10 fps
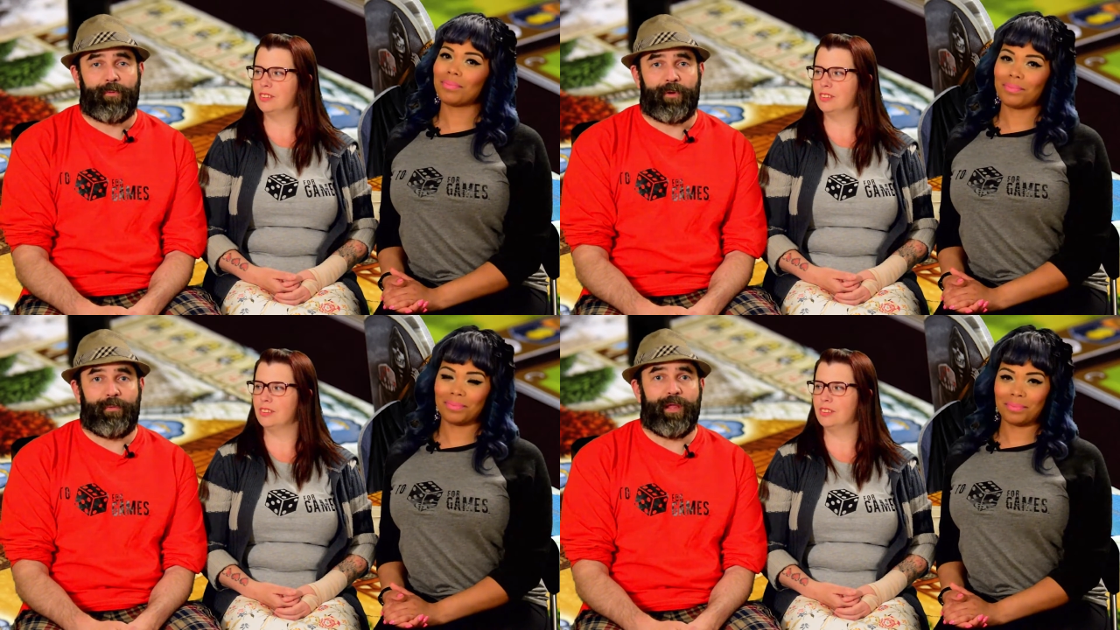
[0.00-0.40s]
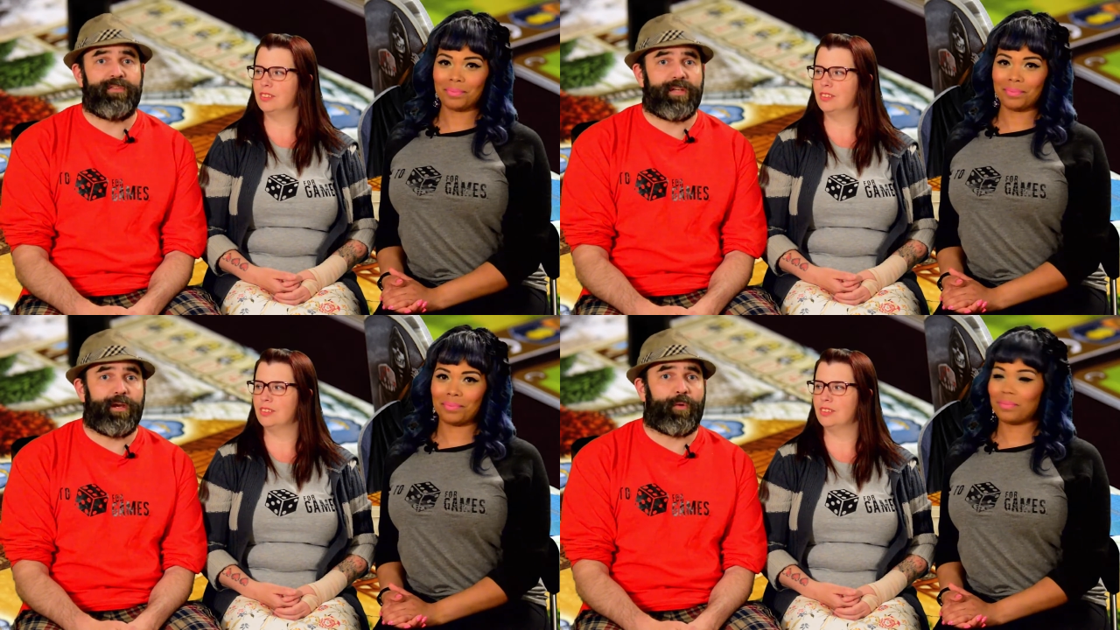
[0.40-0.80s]
Speaker 1: We would love
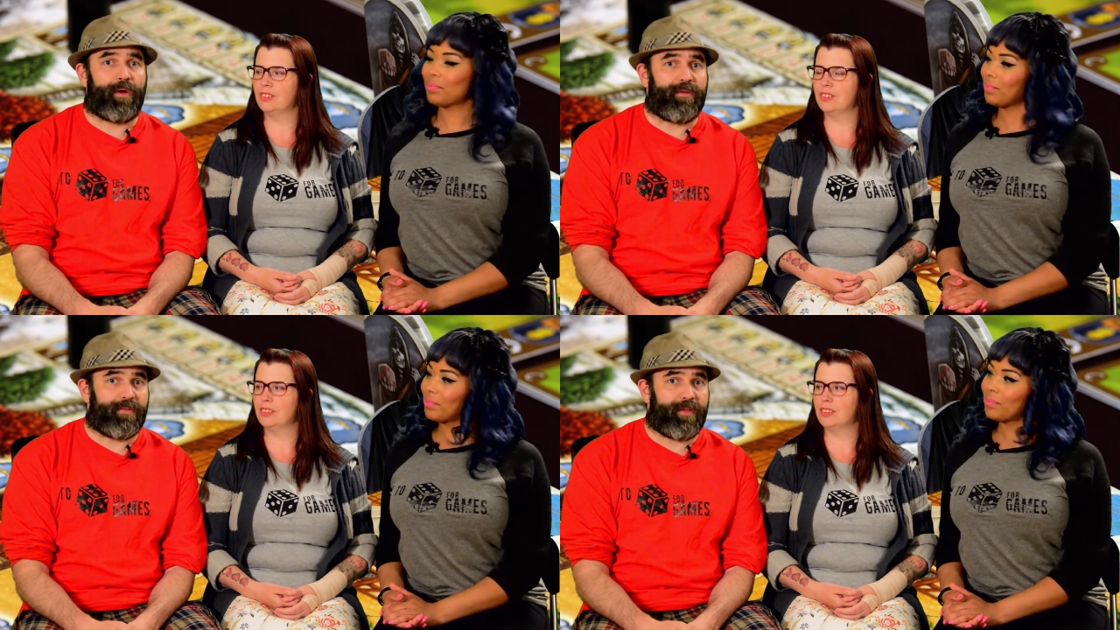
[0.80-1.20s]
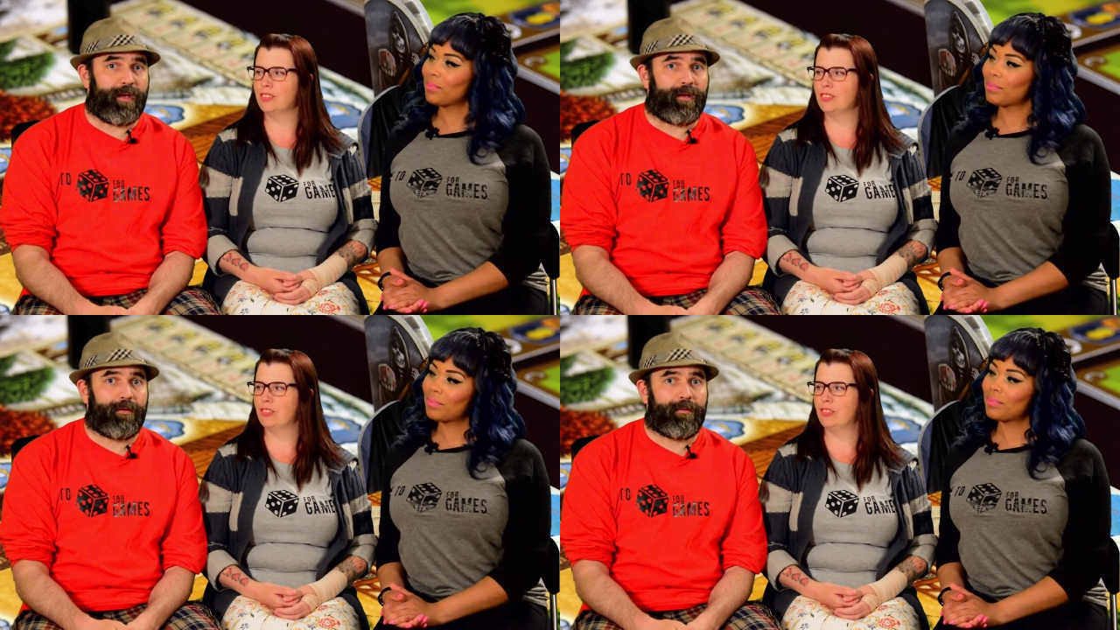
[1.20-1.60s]
to hear what you
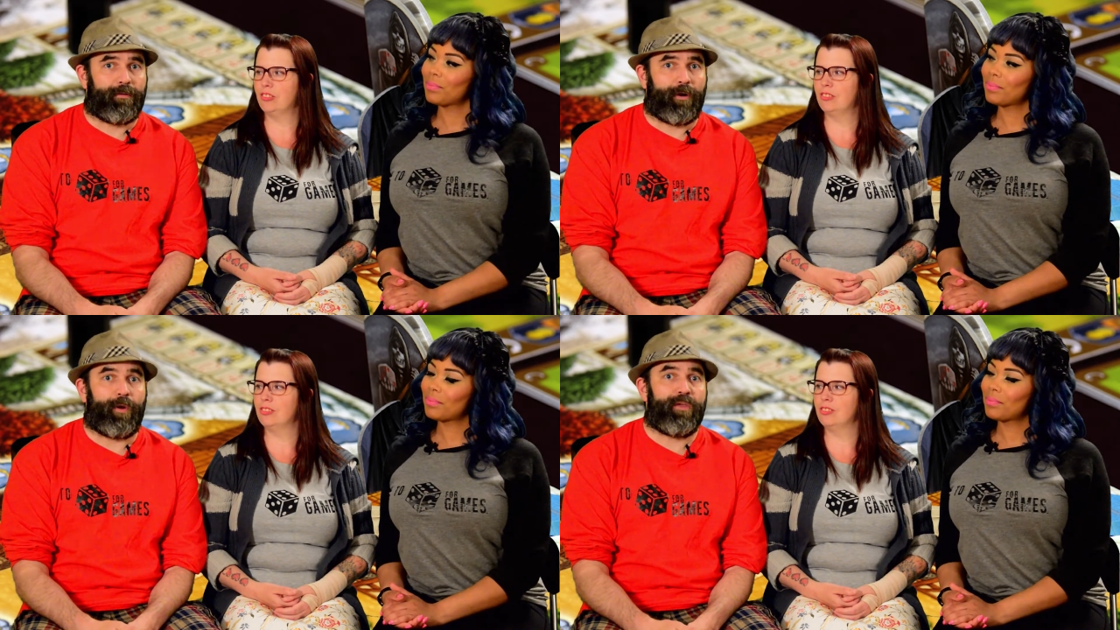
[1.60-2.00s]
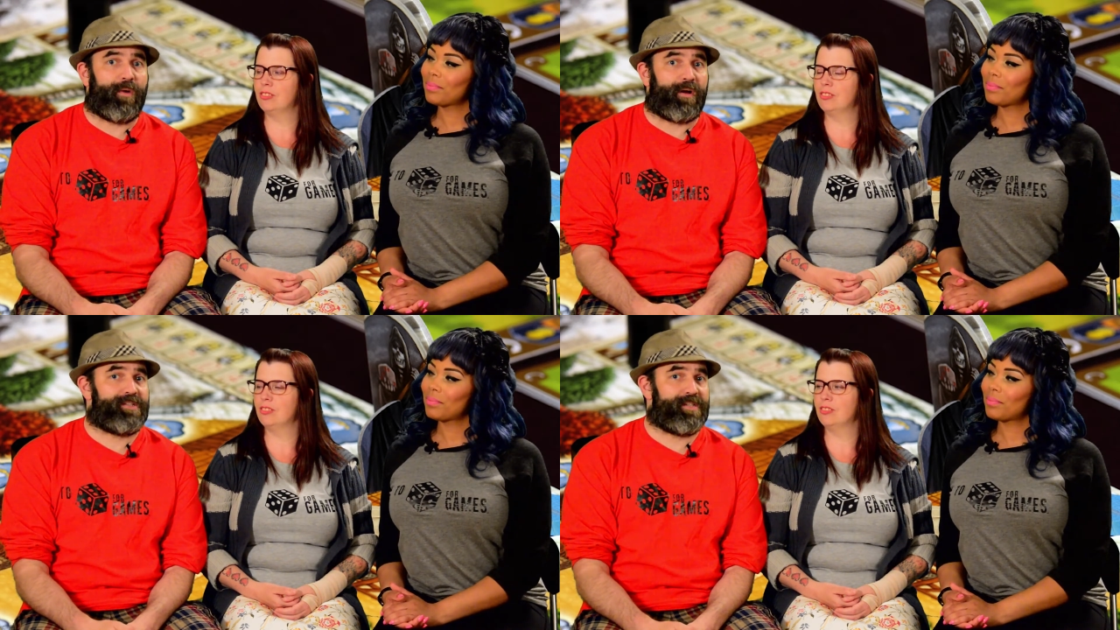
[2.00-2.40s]
think or what you
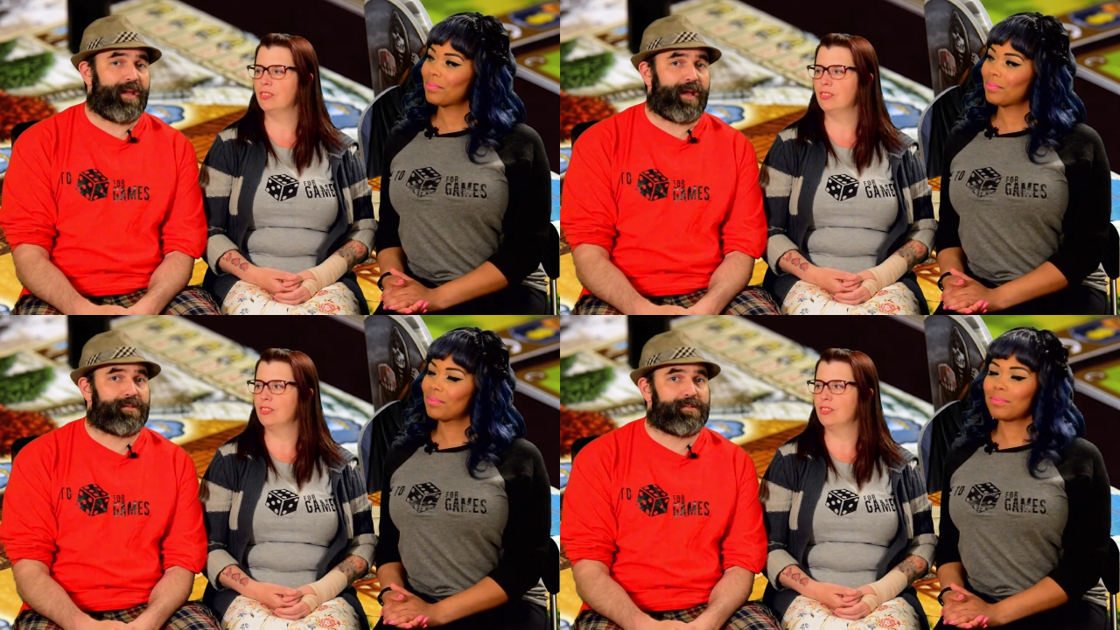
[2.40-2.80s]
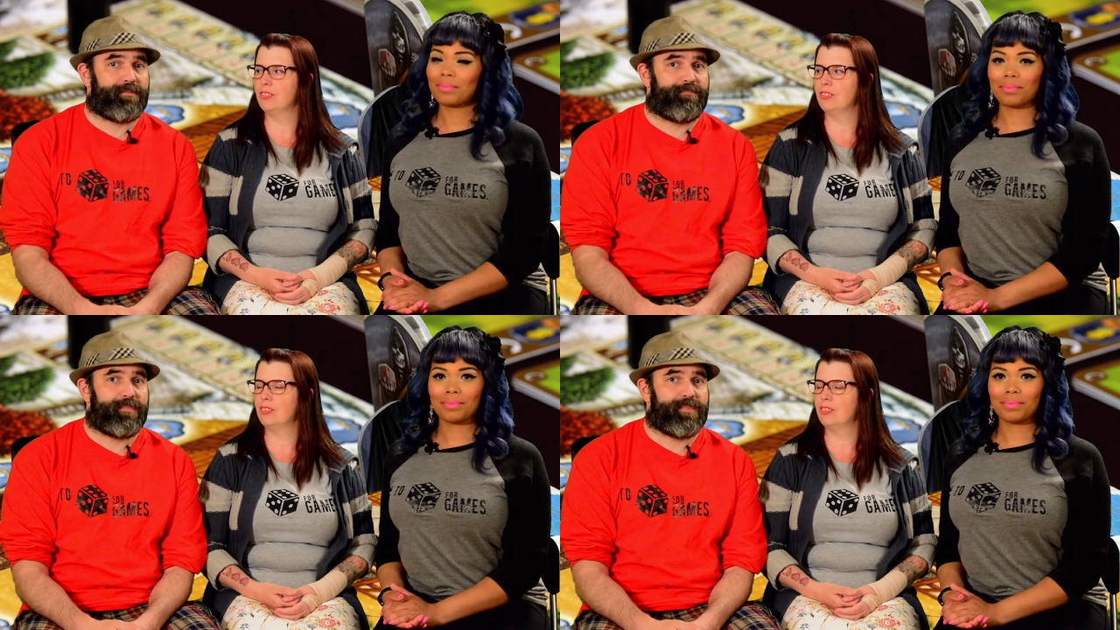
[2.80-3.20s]
want to see next,
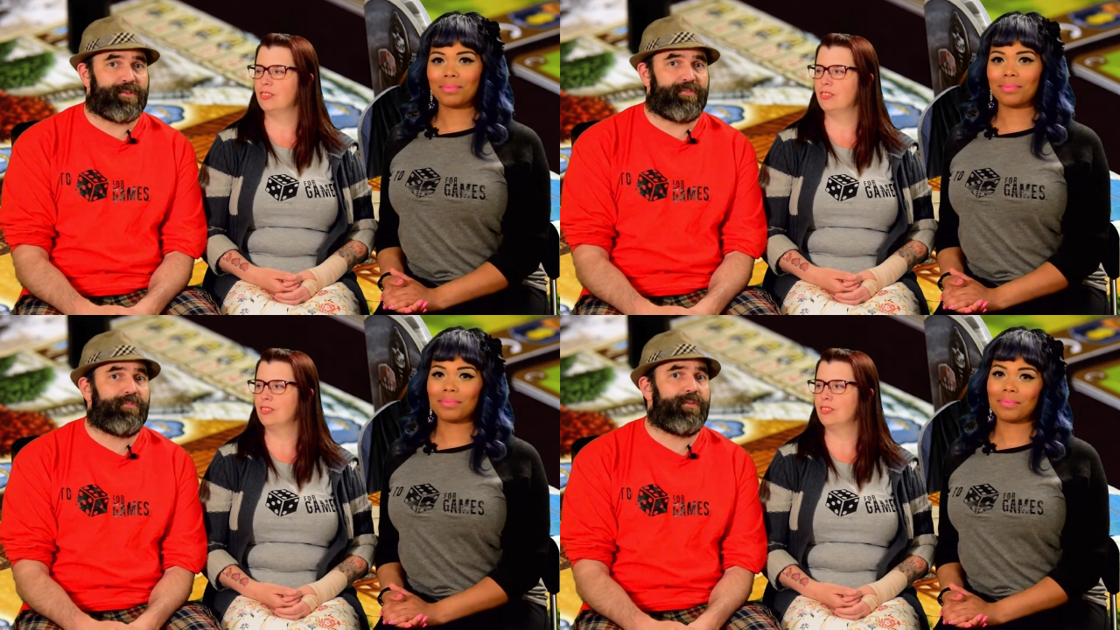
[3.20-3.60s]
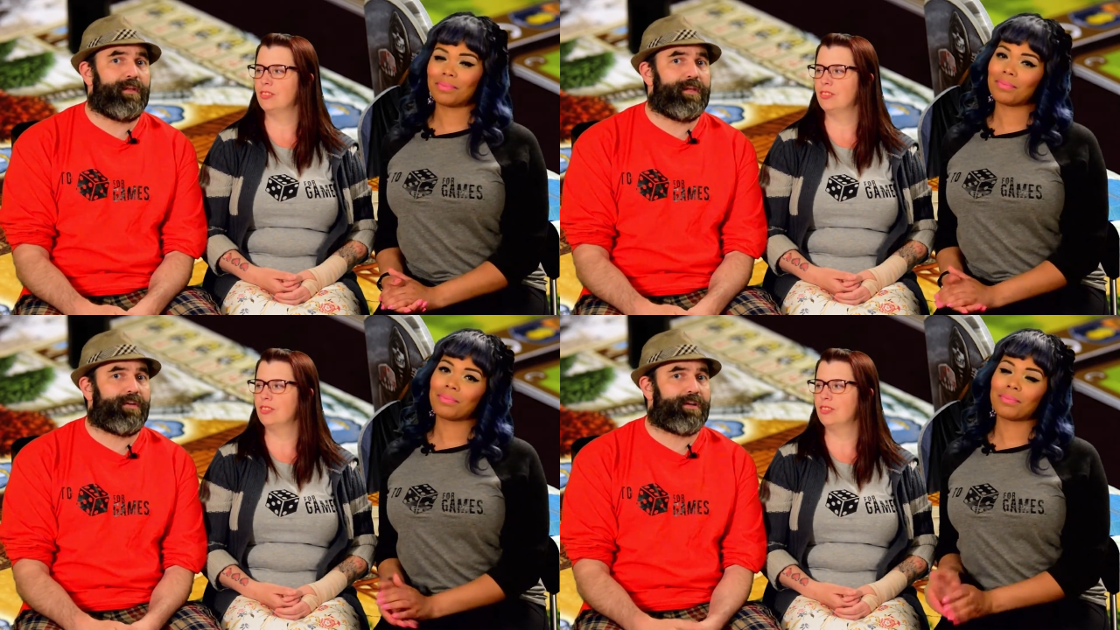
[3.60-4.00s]
so feel free to
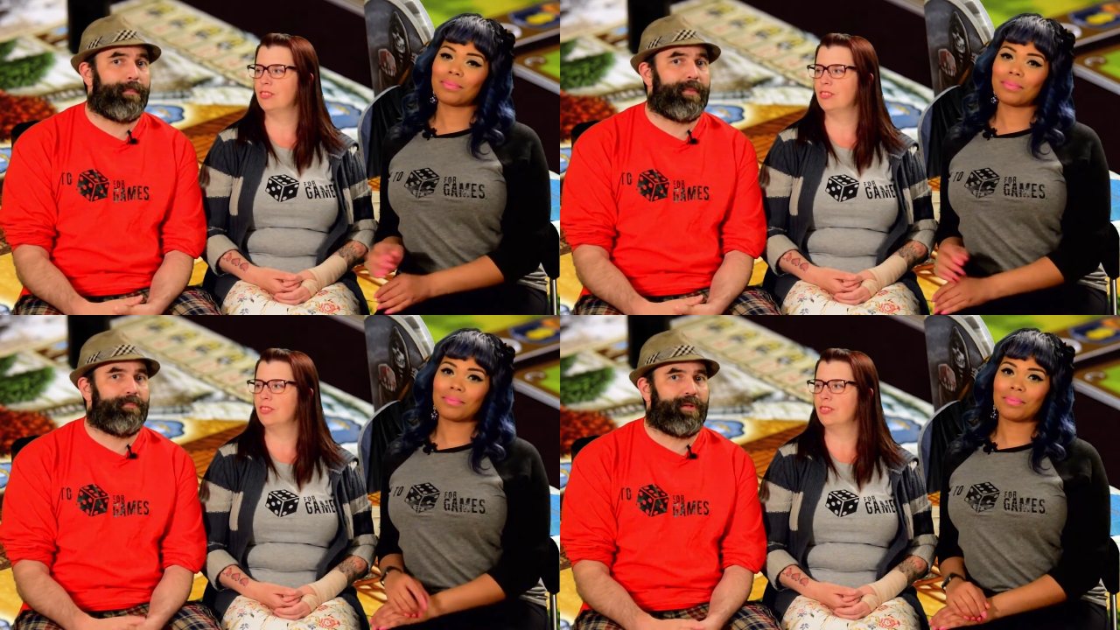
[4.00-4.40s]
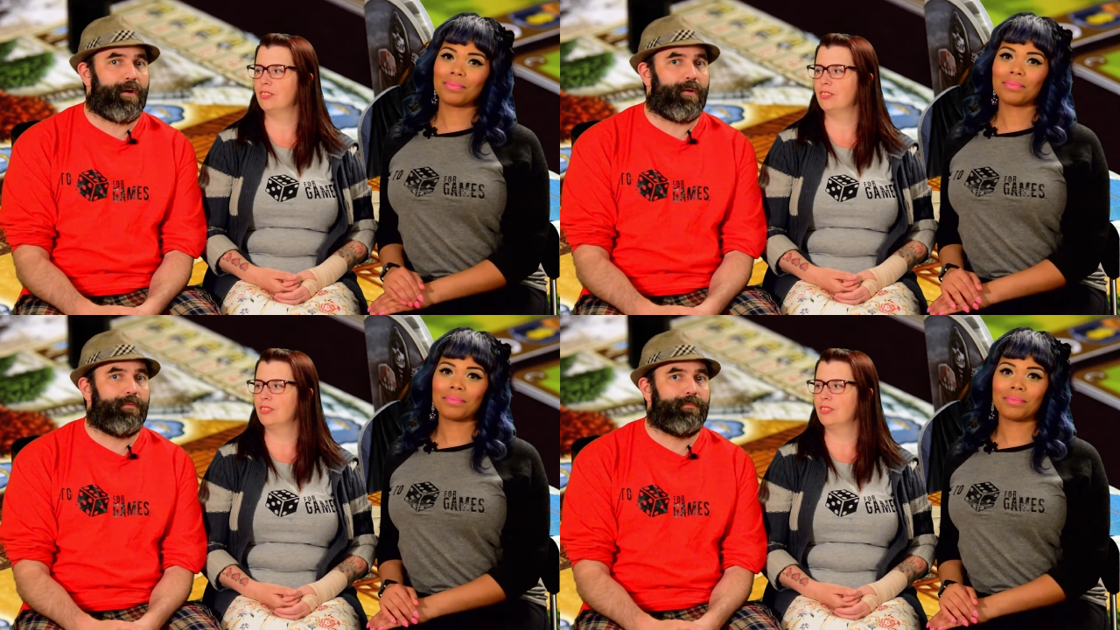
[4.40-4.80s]
leave a comment
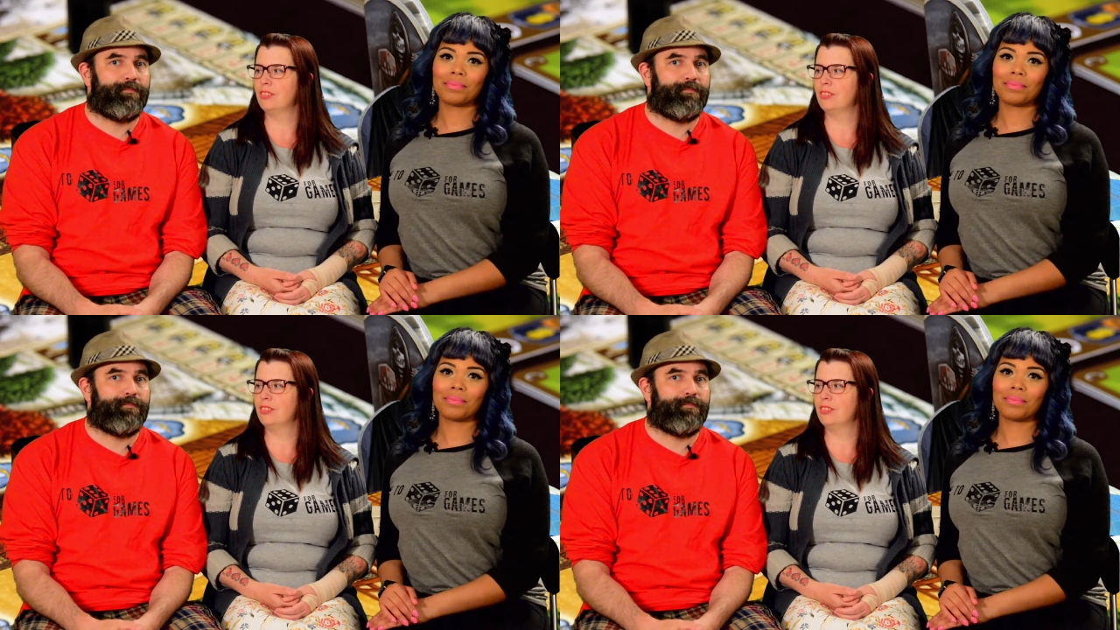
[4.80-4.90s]
below.